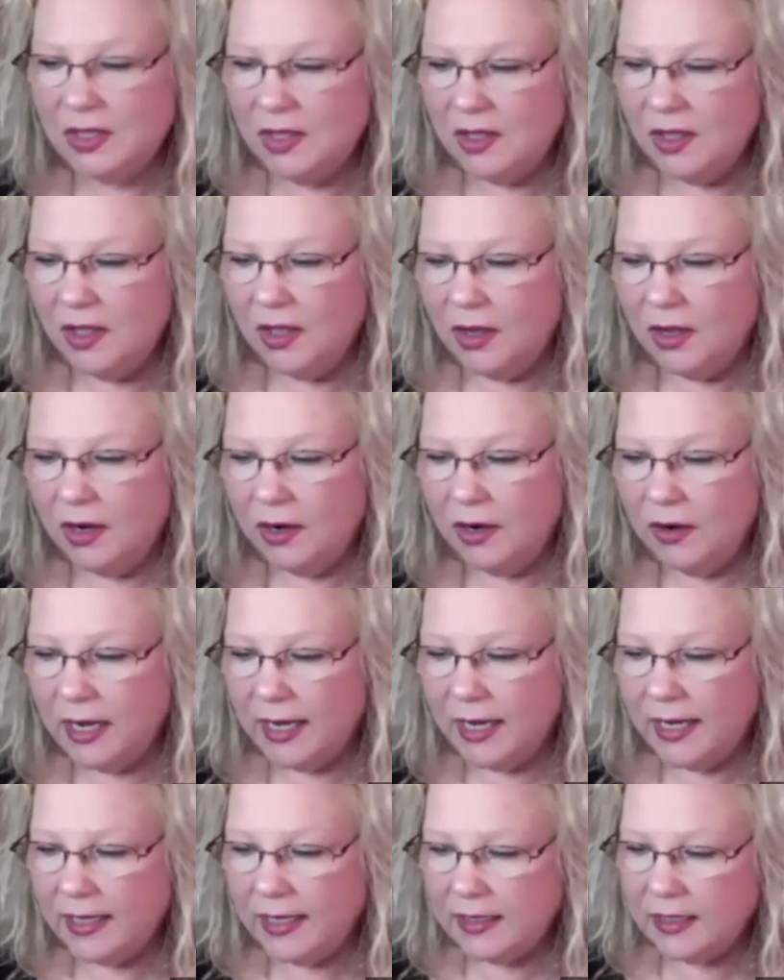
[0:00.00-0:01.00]
All
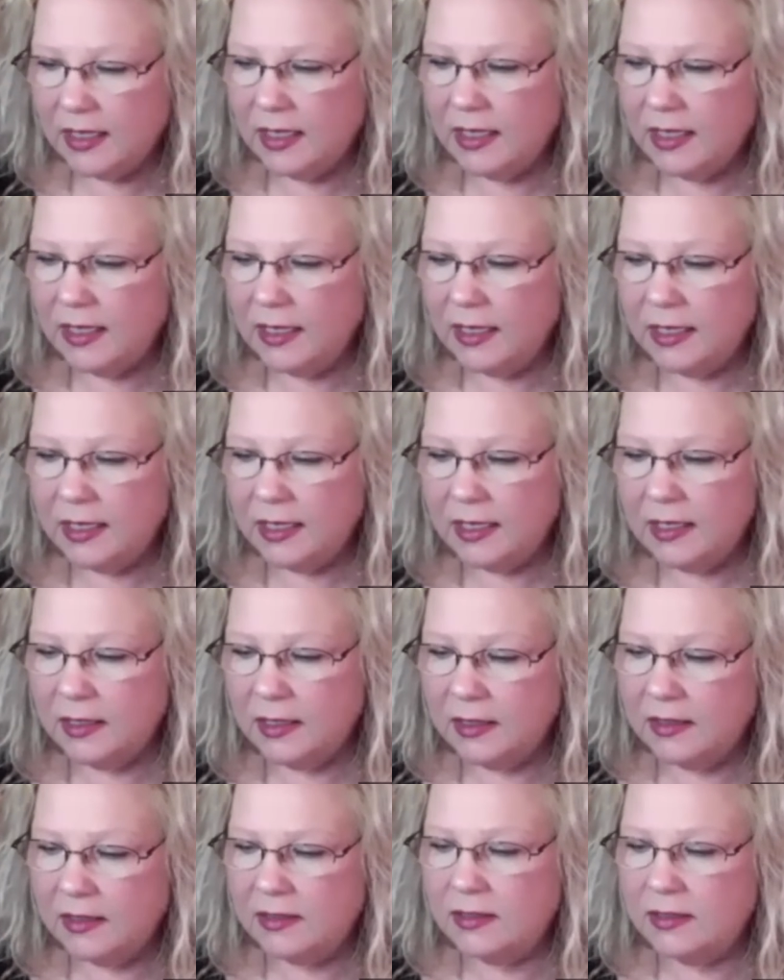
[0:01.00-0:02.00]
right,
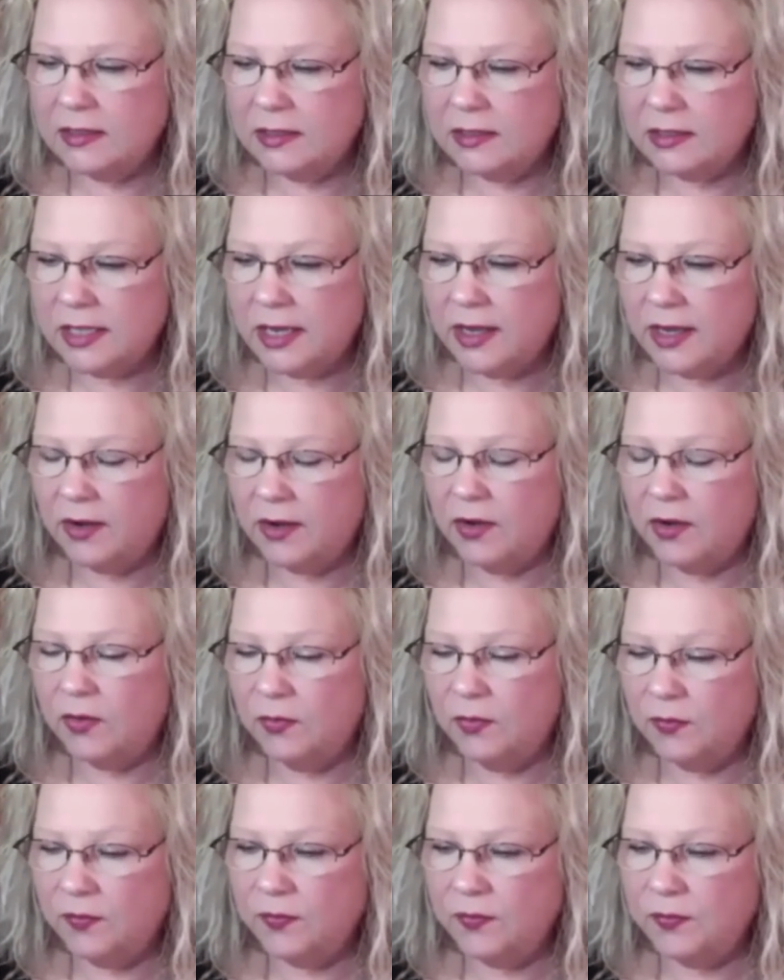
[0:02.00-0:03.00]
so
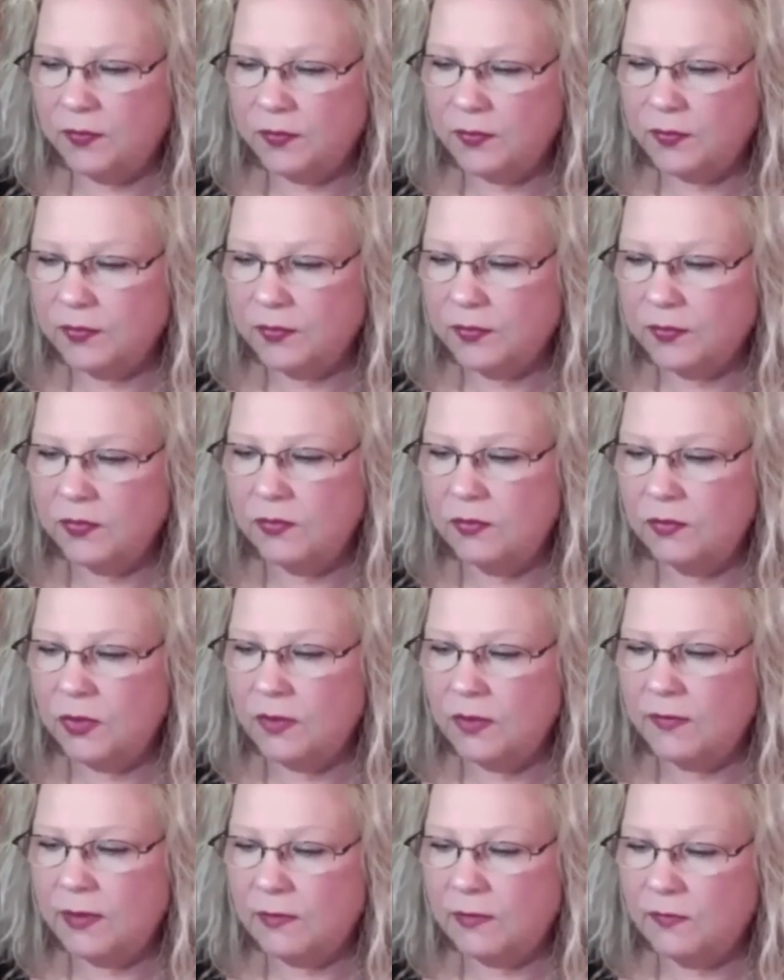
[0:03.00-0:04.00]

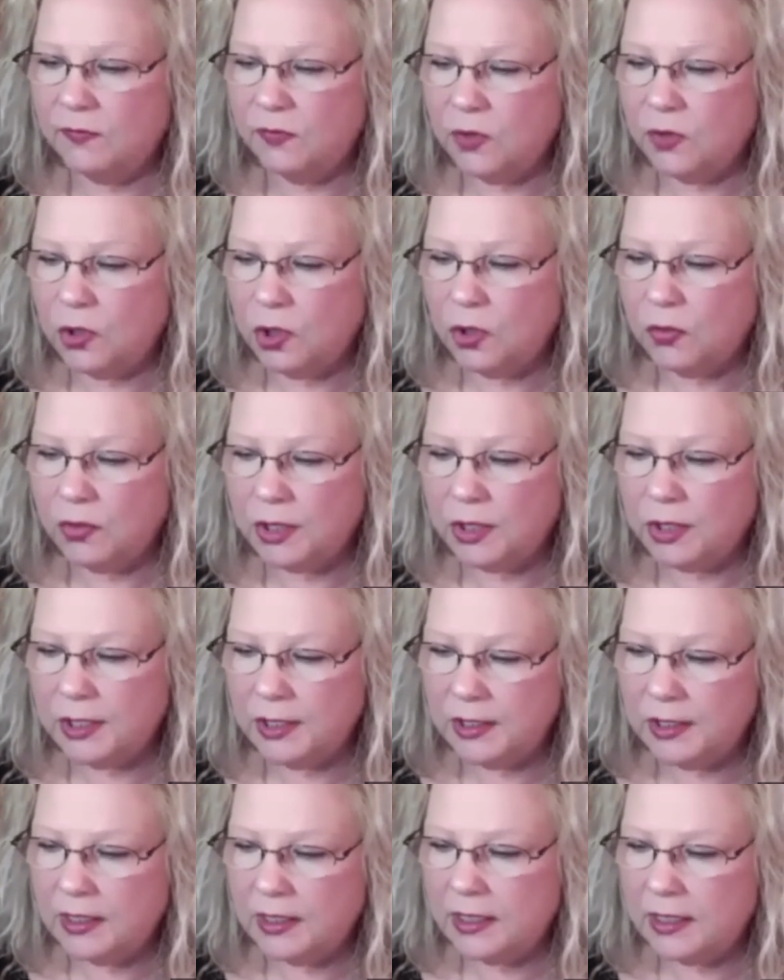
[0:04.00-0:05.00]
moving
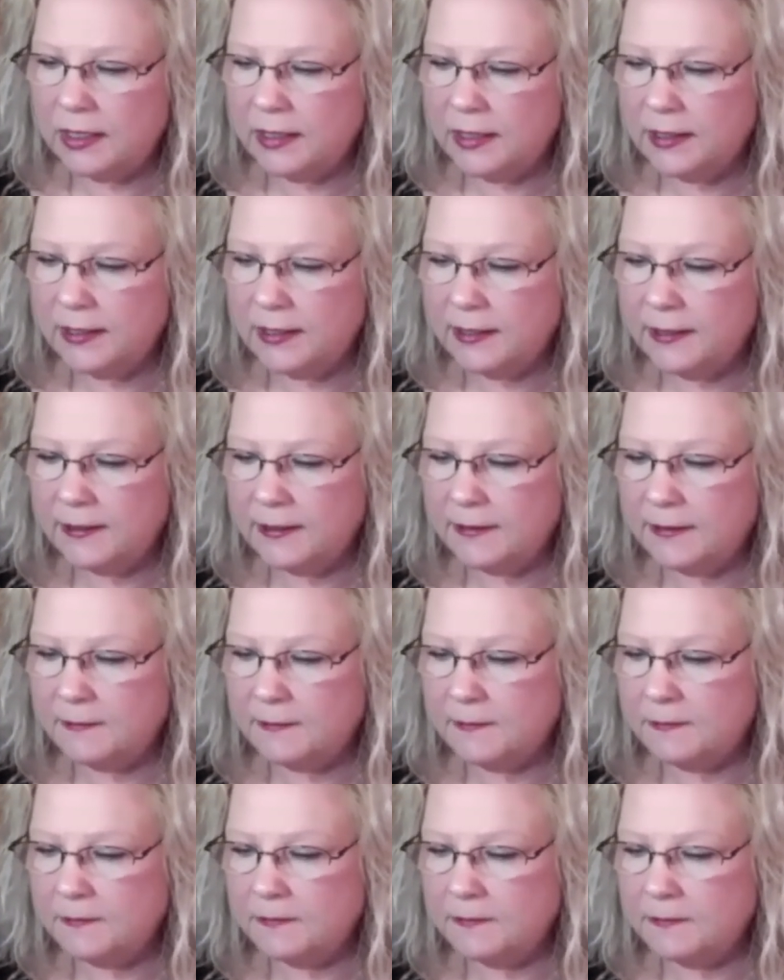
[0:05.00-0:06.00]
forward, are
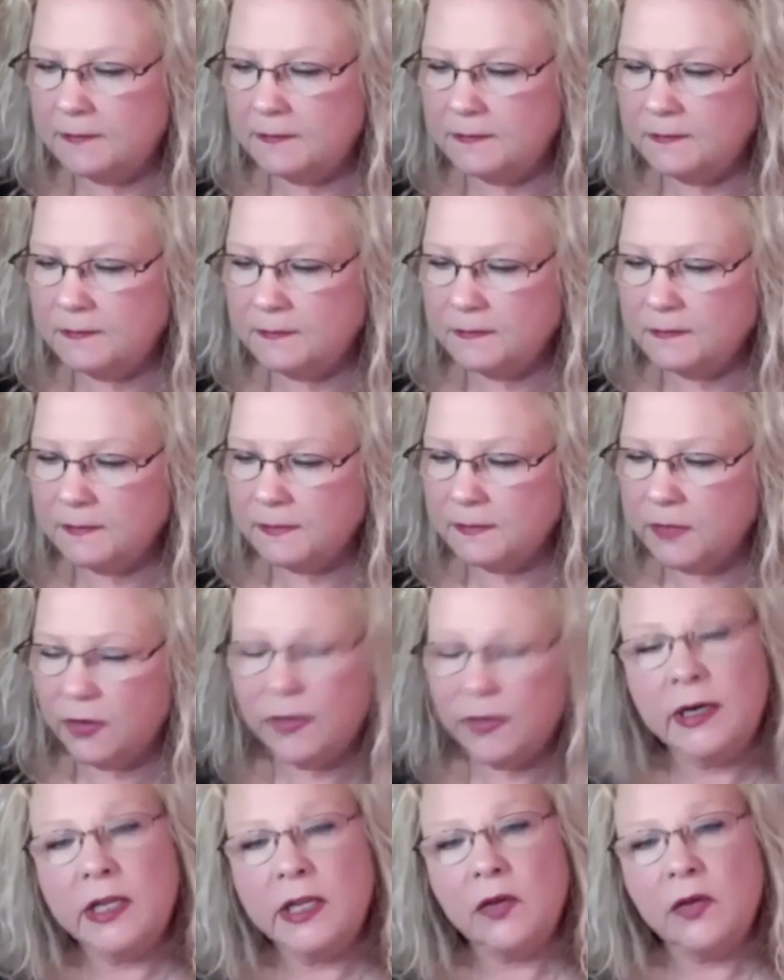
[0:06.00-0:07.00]
there
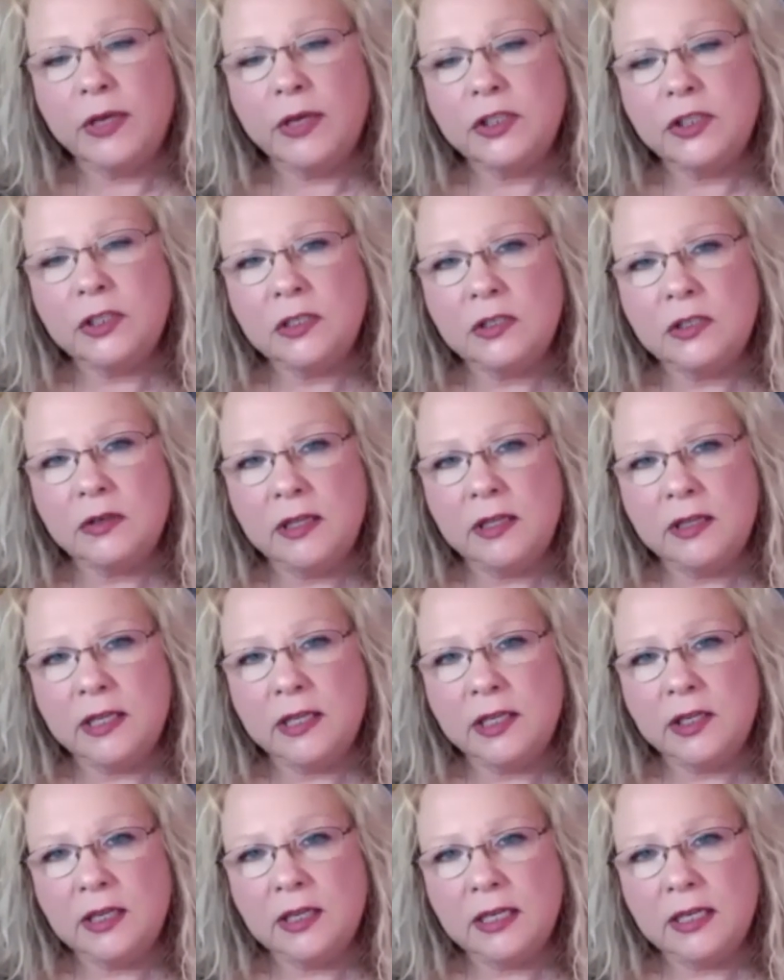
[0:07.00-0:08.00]
any questions or anything
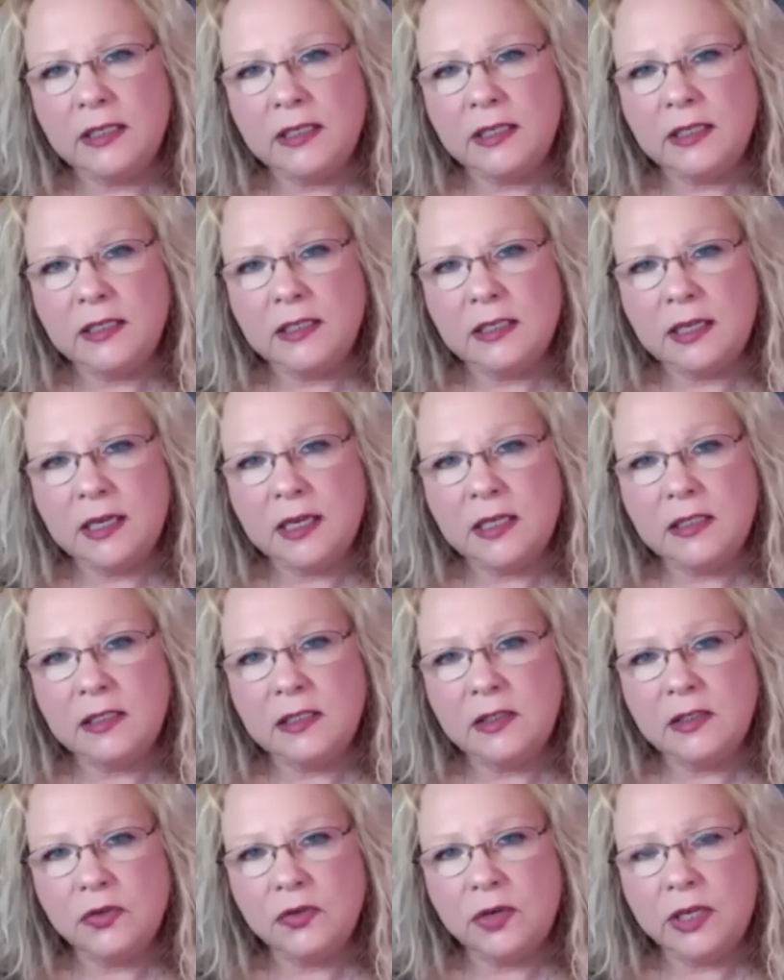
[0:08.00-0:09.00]
you'd like to discuss?
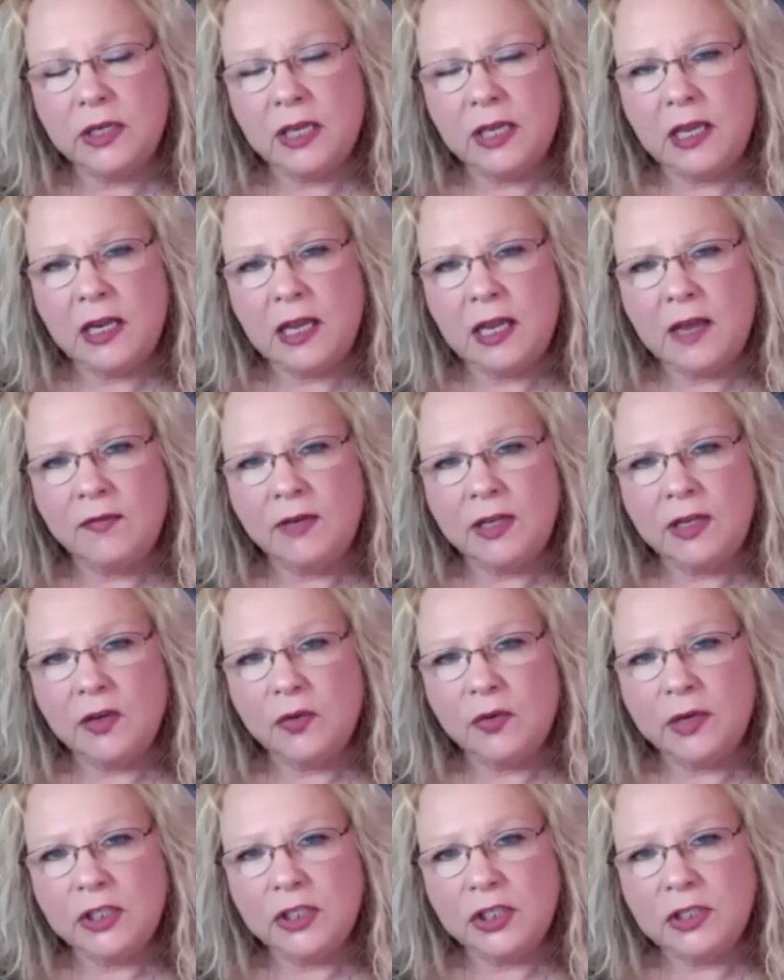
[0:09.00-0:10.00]
Joy, you have any
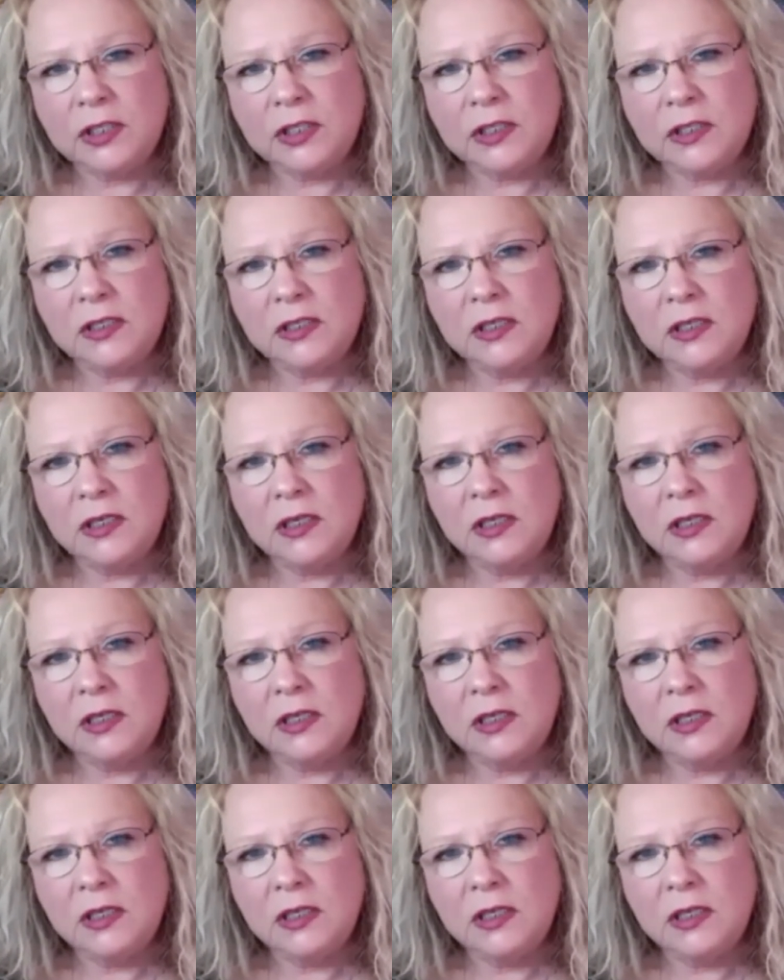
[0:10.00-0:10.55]
questions?